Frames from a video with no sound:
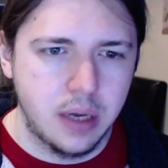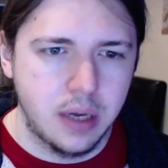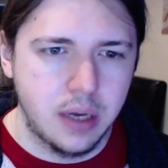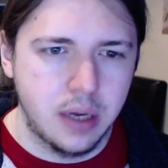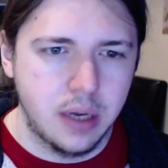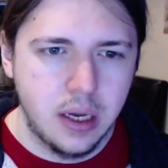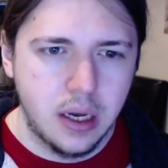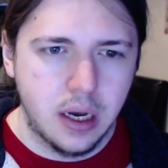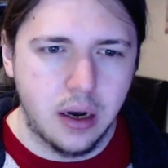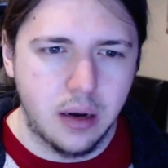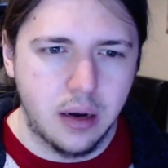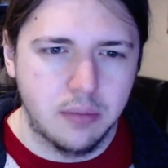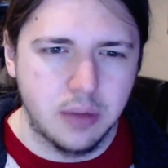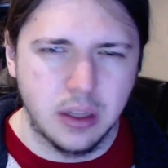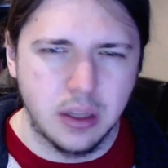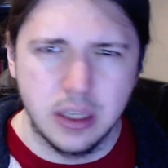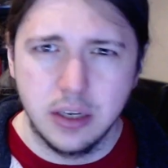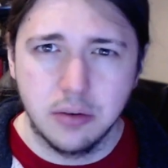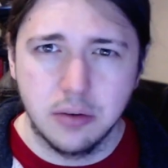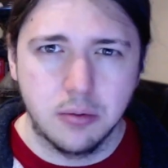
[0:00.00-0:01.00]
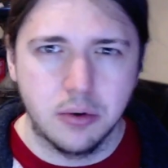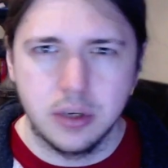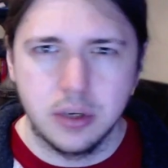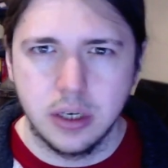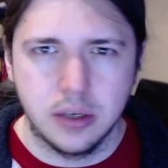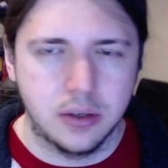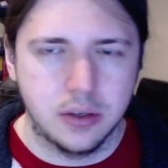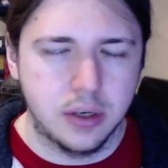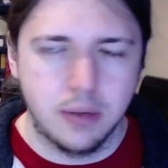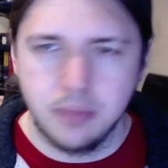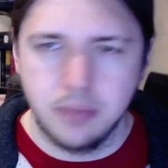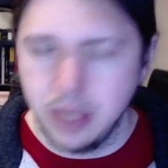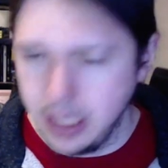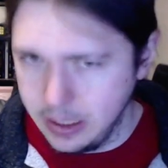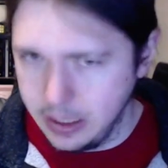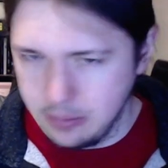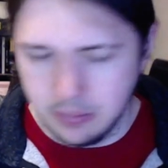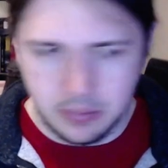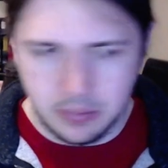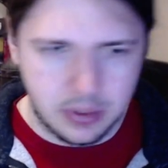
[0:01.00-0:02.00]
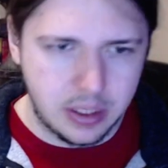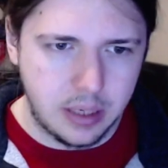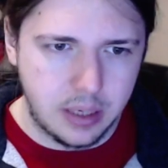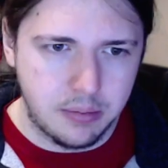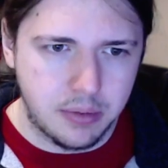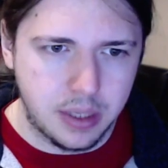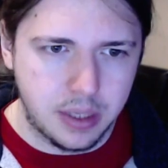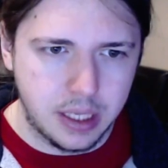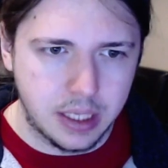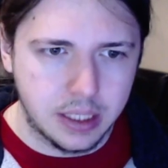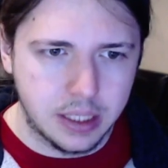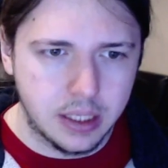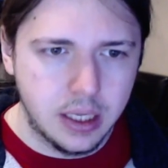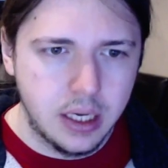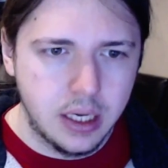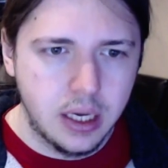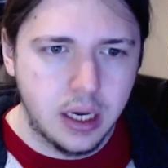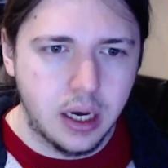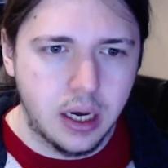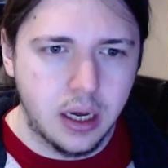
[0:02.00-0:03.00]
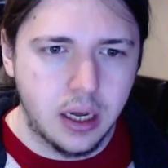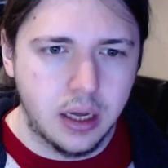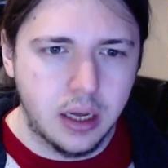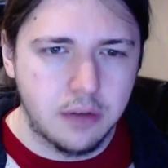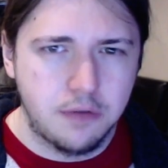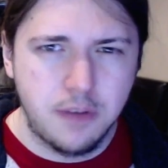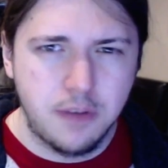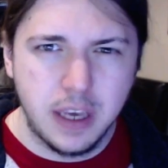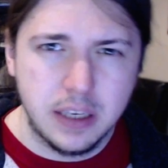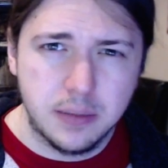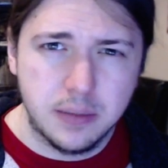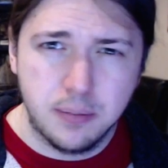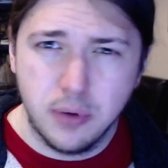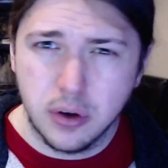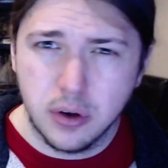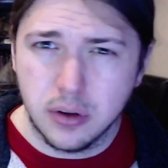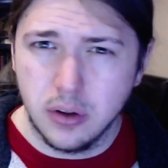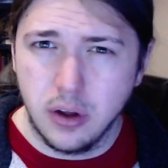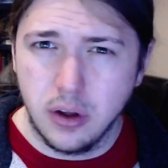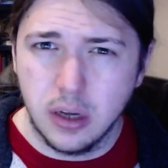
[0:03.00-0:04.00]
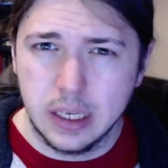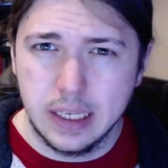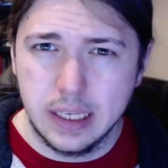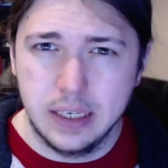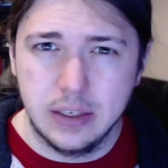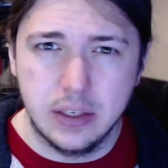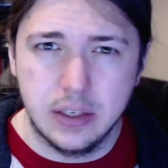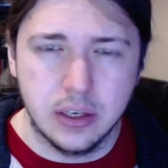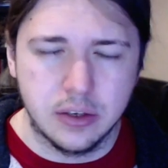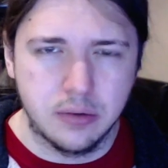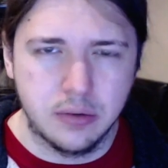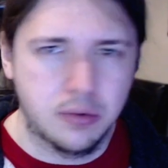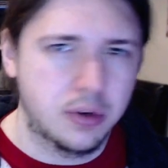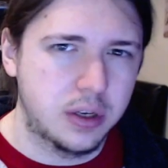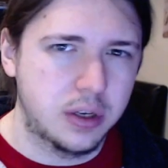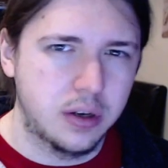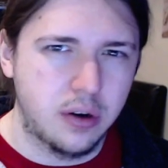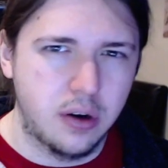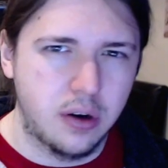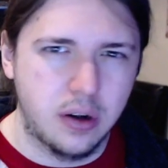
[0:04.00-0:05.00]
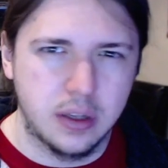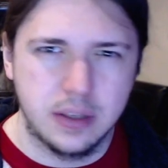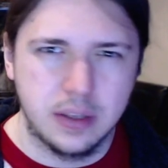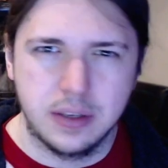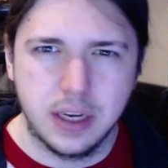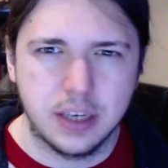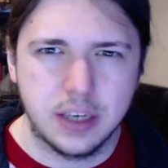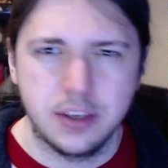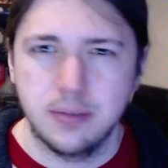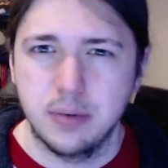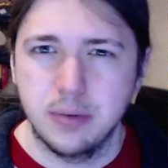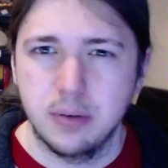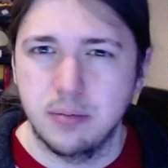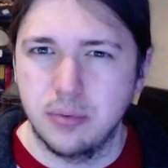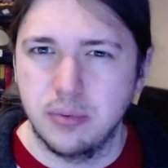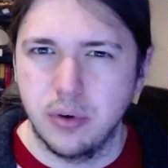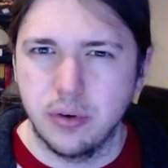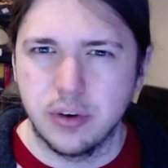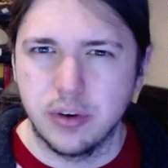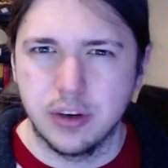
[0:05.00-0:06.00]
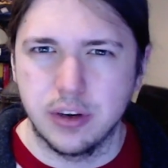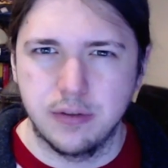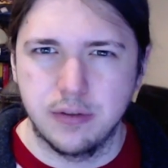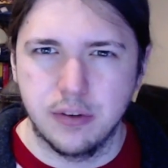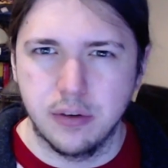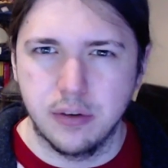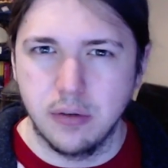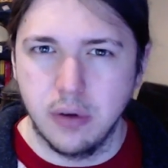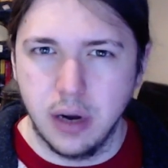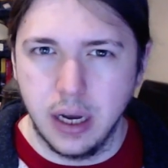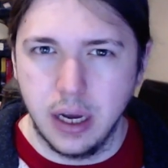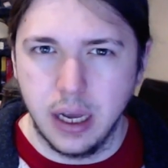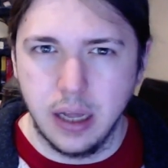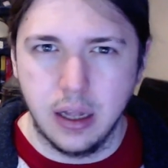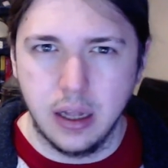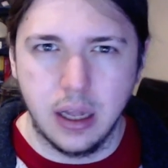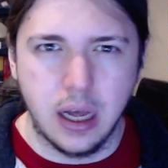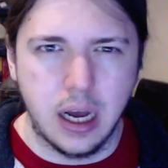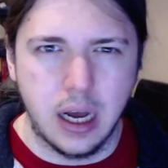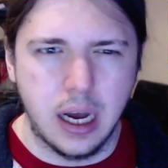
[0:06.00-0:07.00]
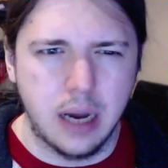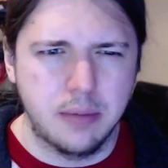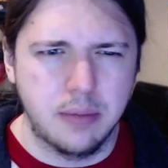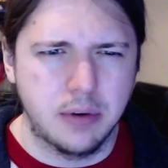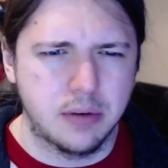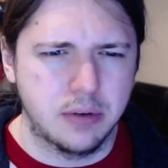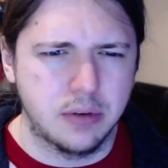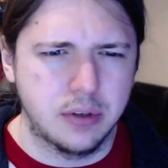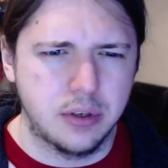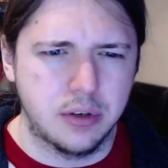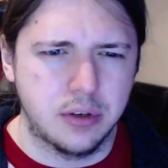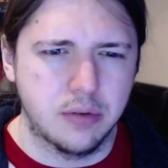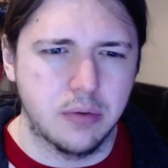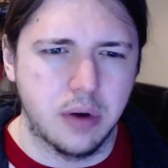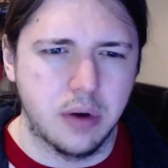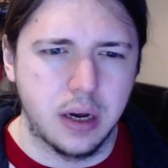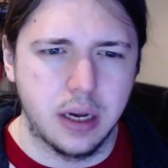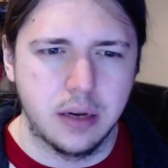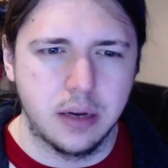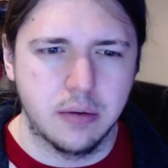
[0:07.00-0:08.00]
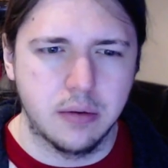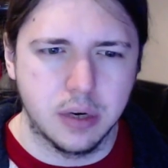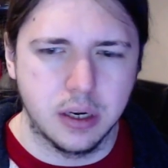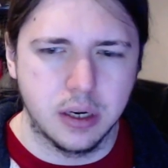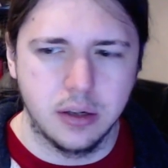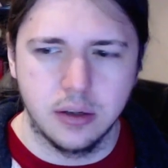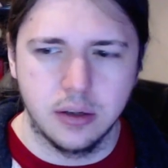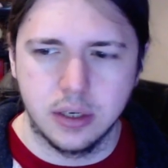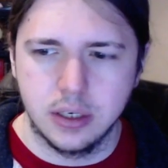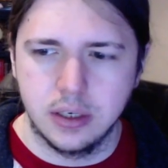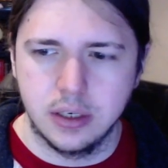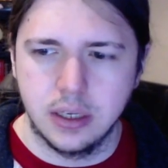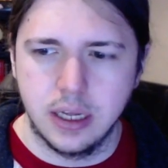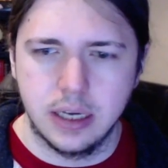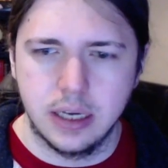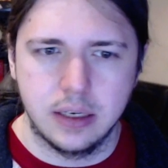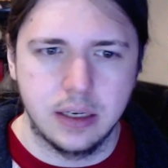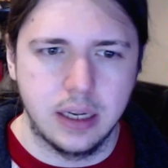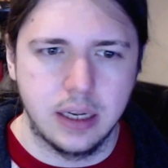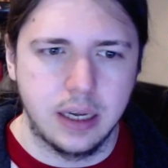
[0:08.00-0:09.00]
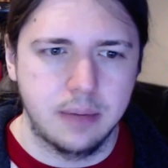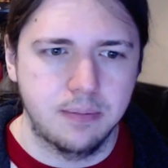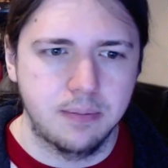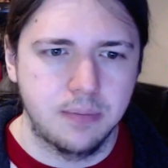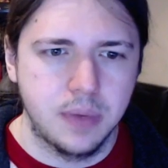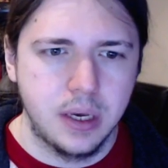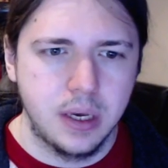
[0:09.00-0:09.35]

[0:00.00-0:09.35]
The leaderboard doesn't update, same thing. Facebook login doesn't work at all. It's actually been broken for a while. I'm not really sure why. We're going to look into that today.